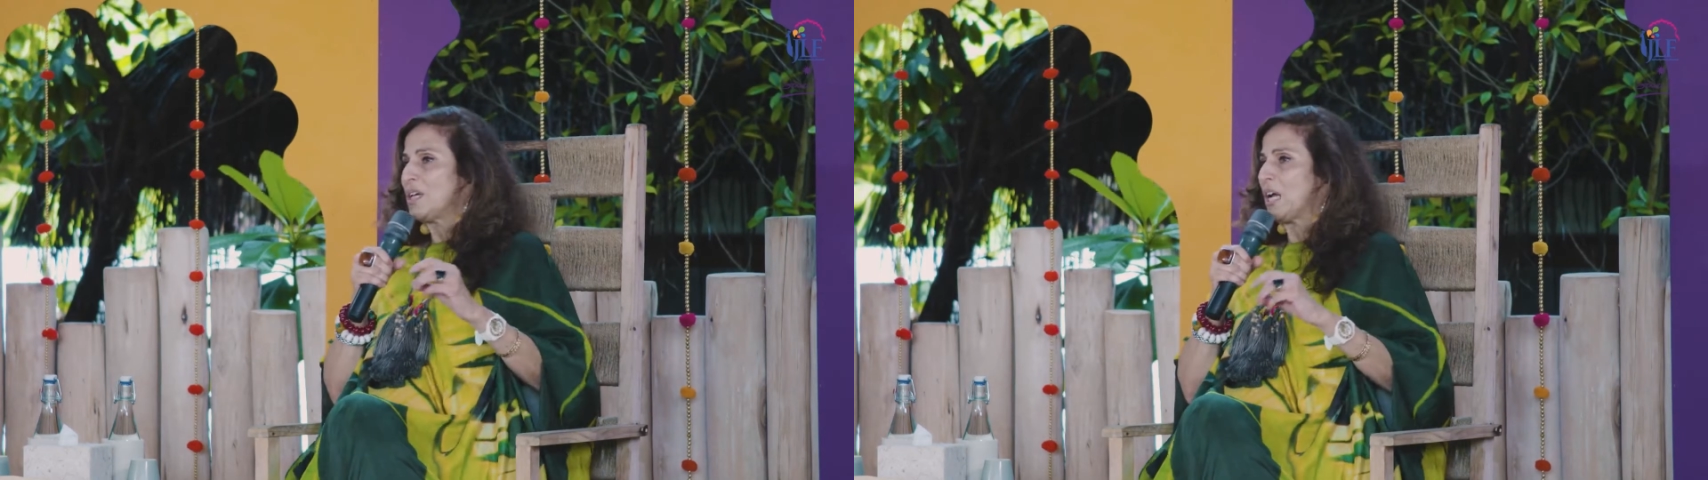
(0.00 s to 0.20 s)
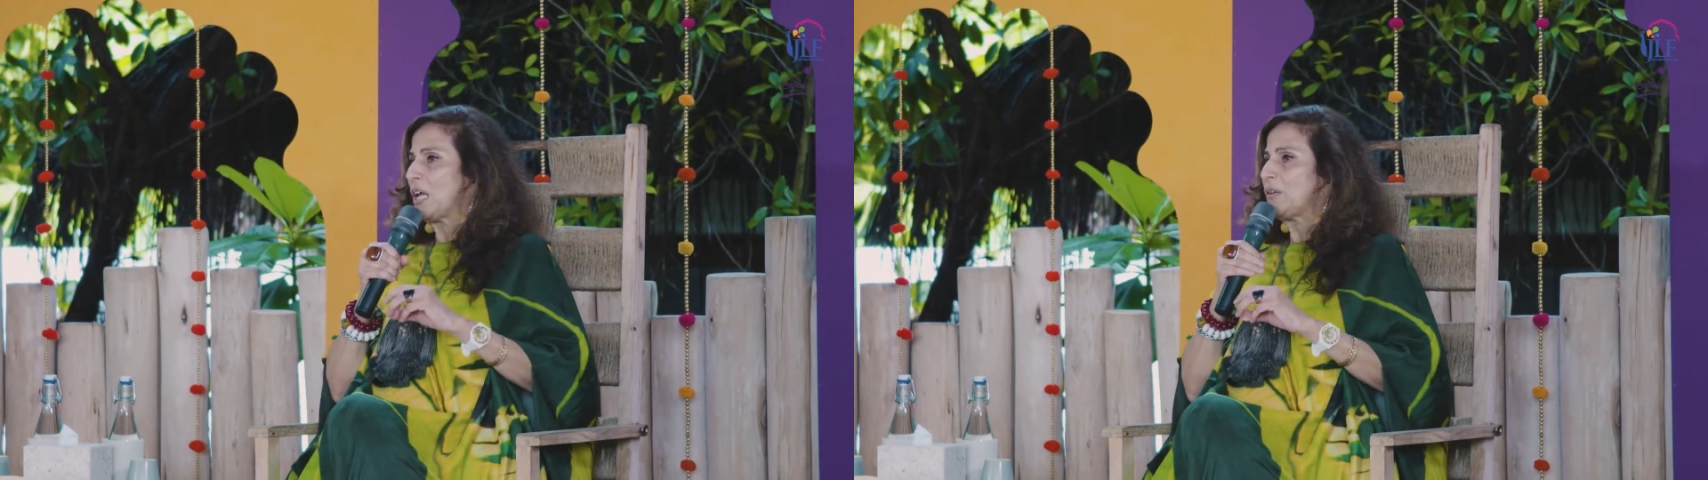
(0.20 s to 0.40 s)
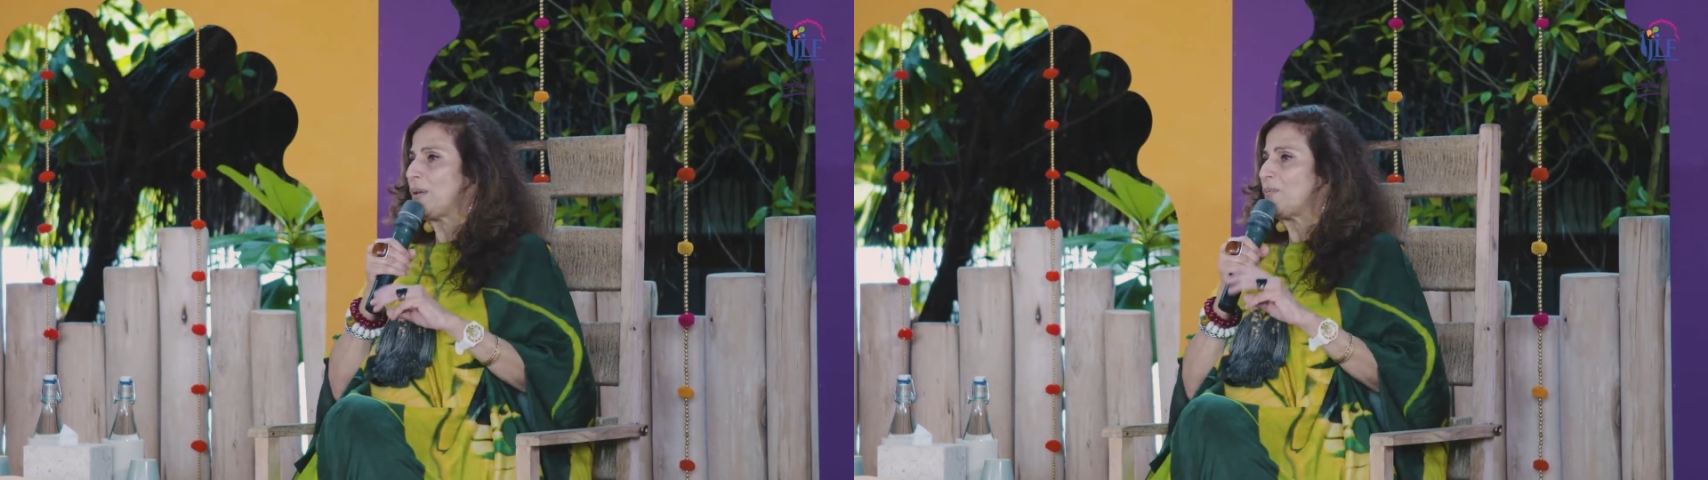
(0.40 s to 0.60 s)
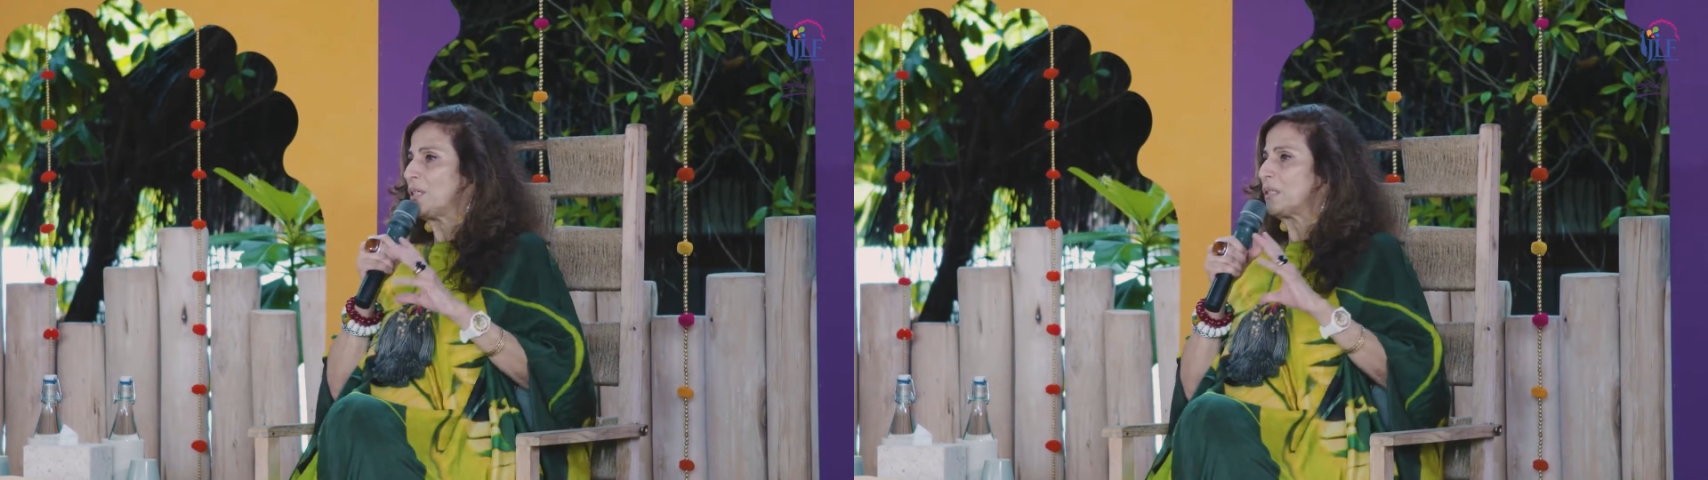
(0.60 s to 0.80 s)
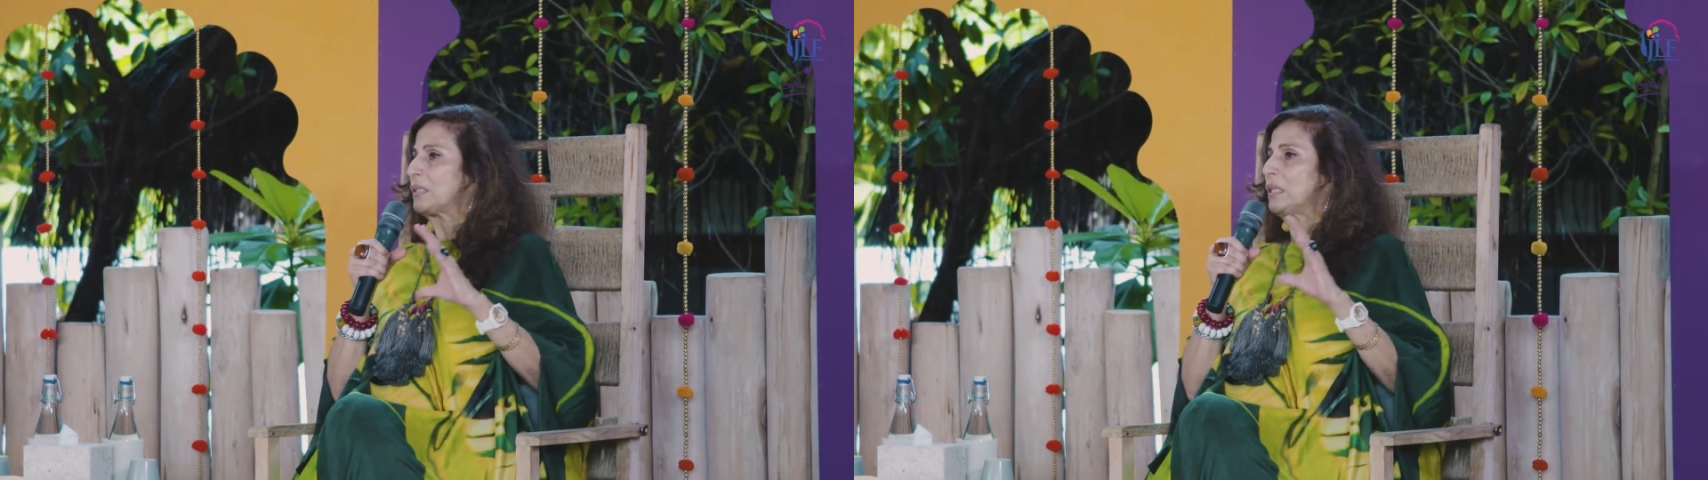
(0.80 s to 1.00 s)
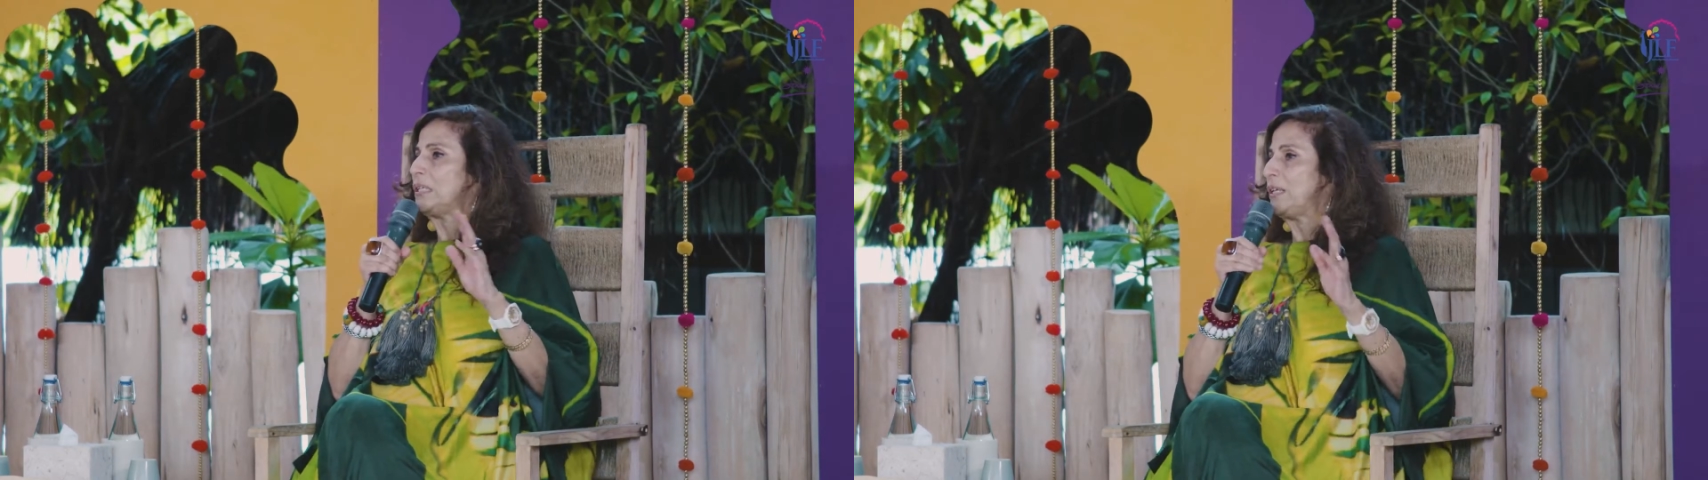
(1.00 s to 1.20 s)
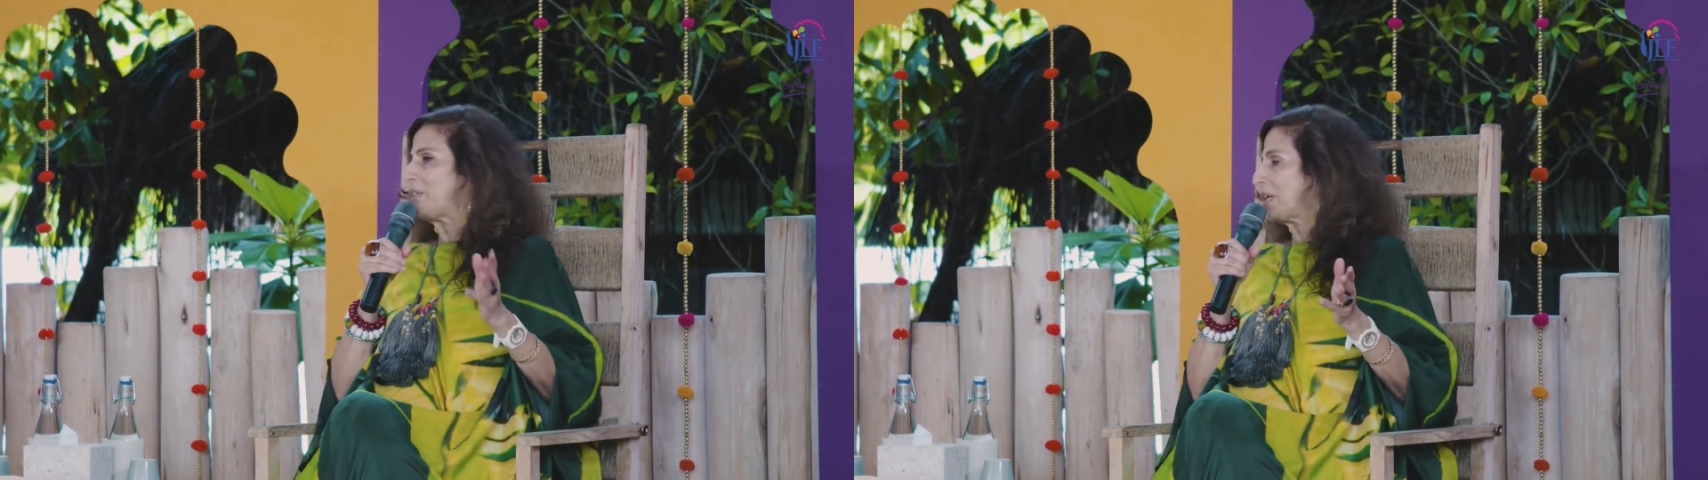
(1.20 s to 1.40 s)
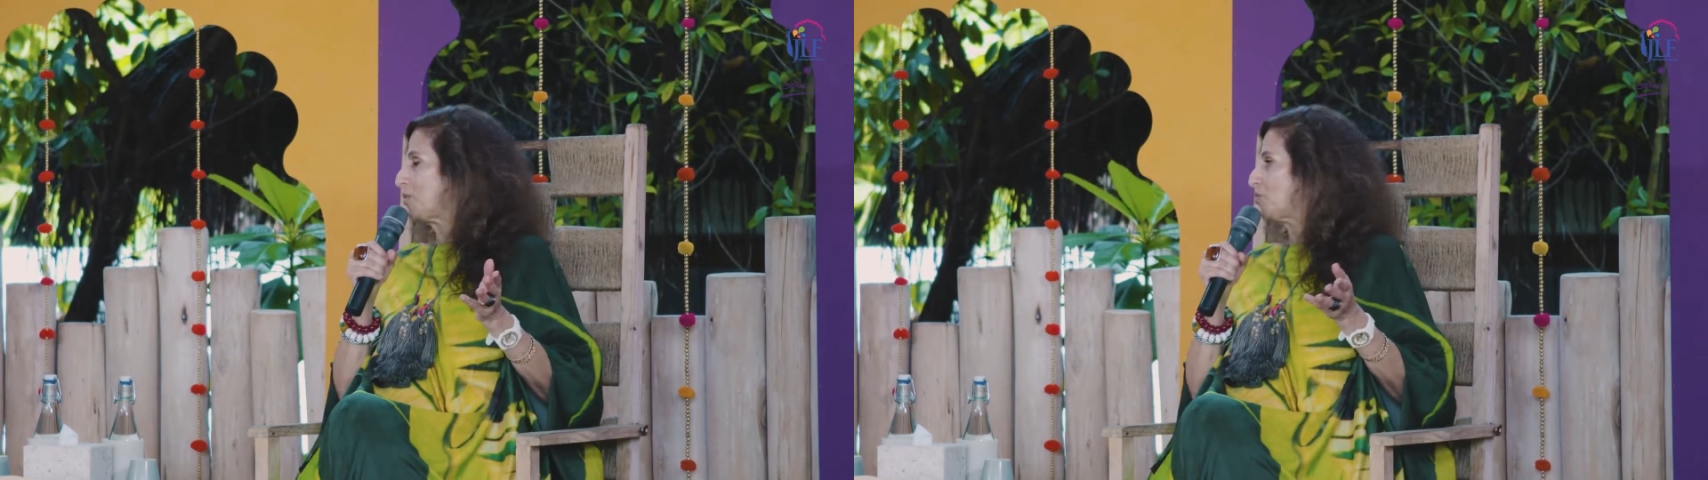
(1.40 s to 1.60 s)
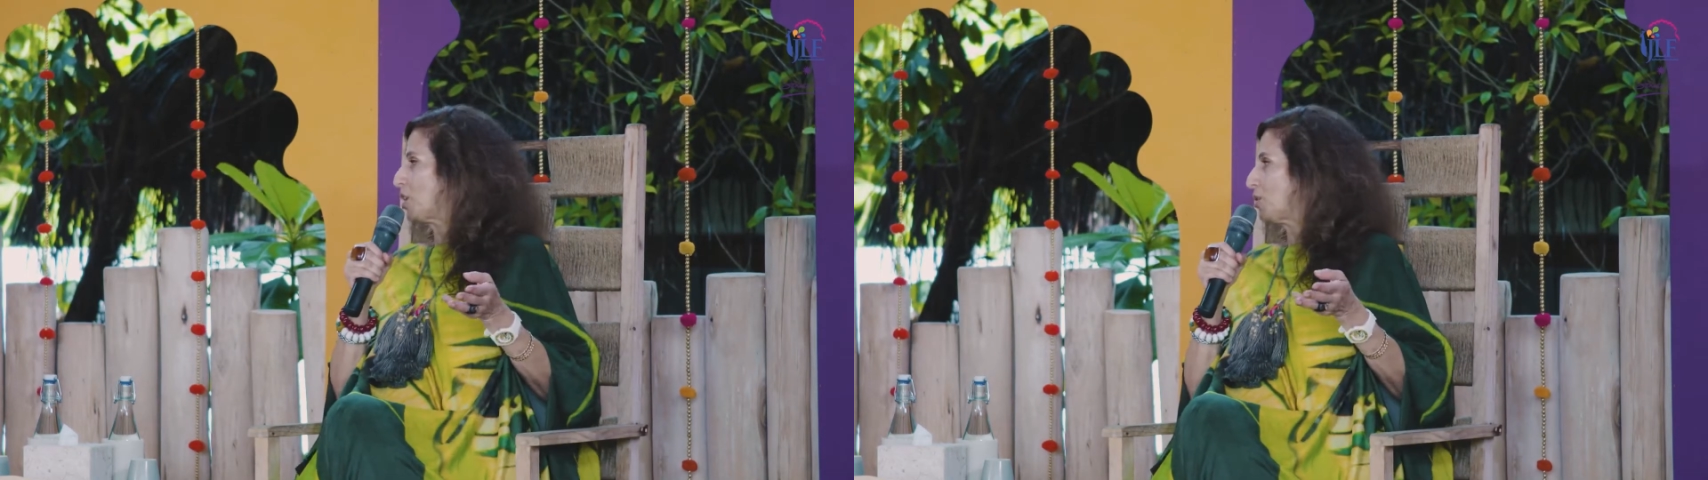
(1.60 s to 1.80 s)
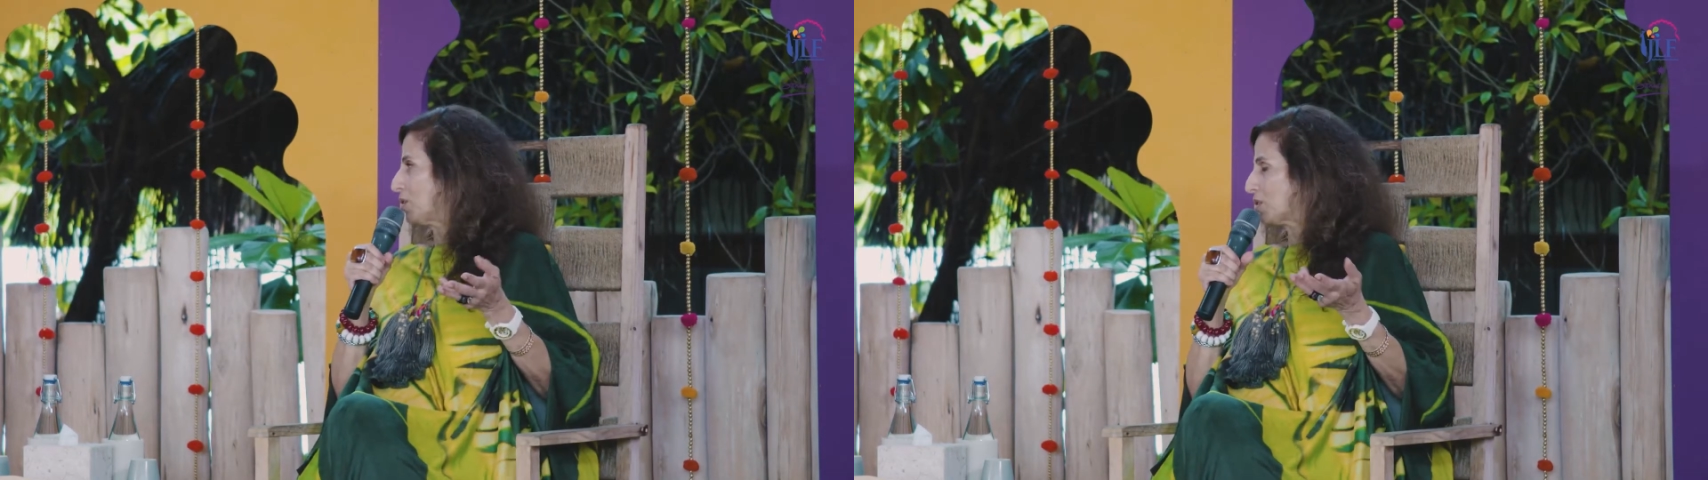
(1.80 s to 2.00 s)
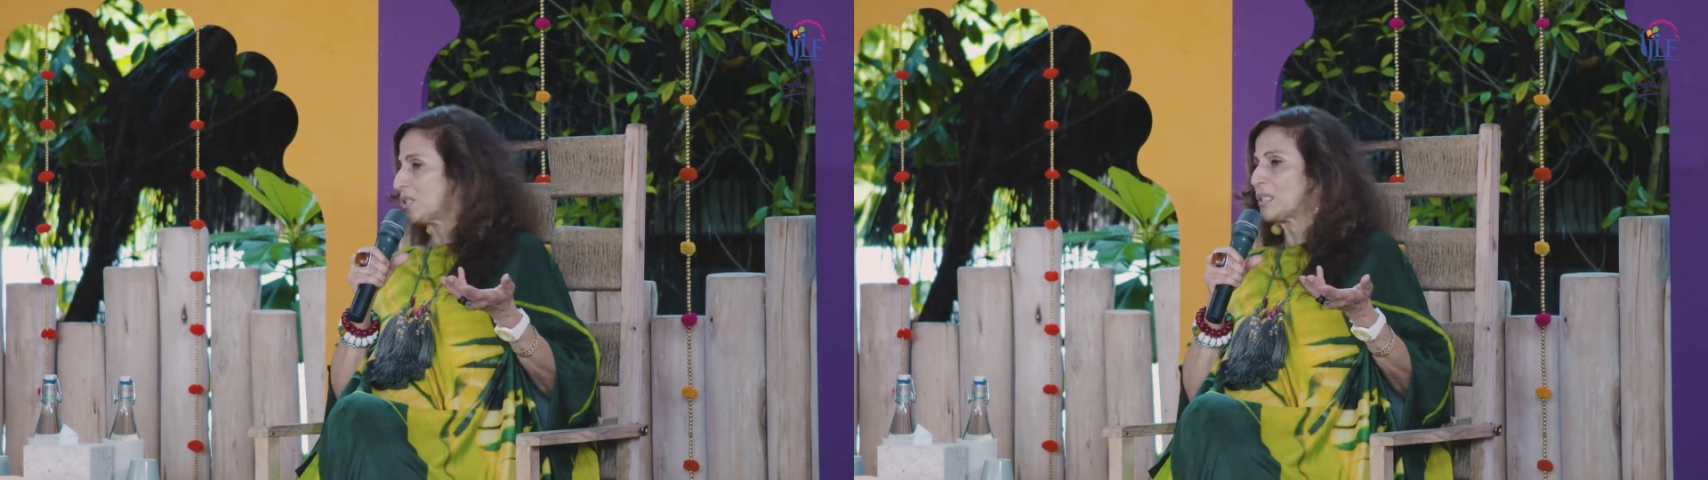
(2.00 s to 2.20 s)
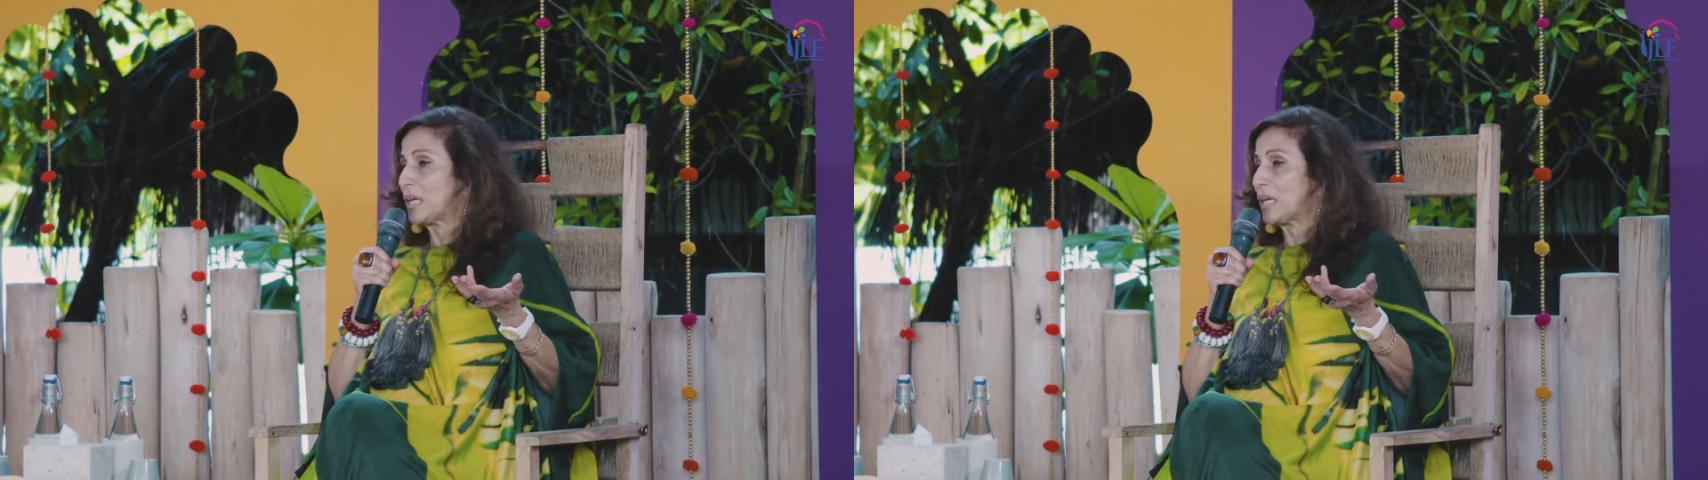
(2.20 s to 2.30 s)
And we weren't living in Jane Austen's